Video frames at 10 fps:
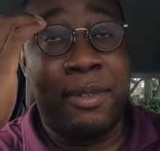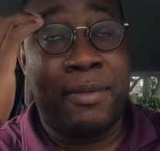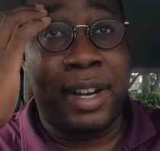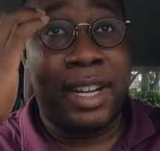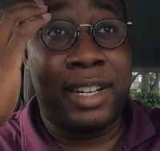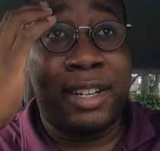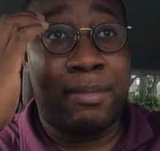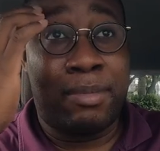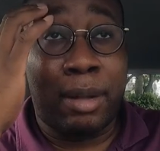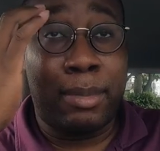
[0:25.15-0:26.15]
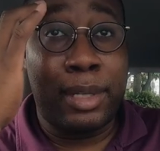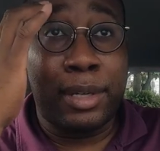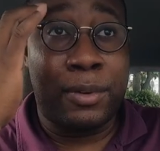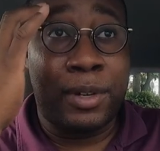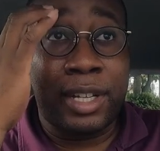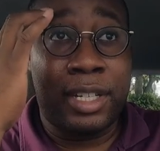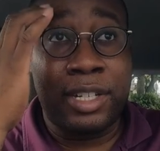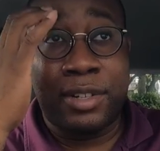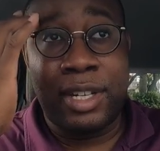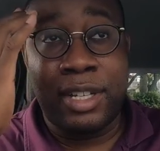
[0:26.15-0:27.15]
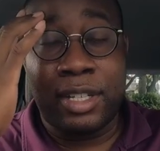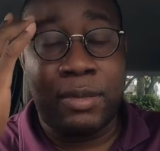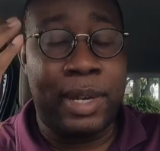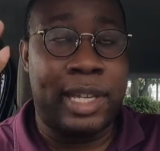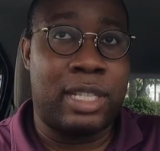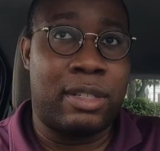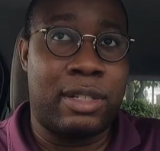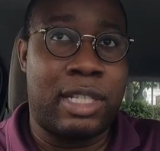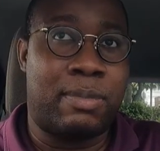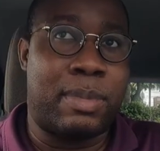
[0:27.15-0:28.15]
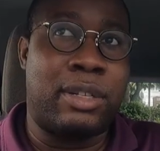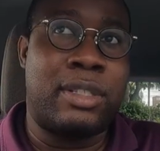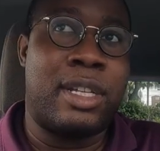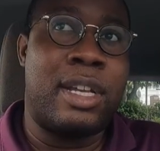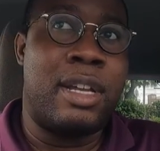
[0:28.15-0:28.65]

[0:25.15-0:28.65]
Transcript: would find in probably a Nordic country, just the way it's it's spelt.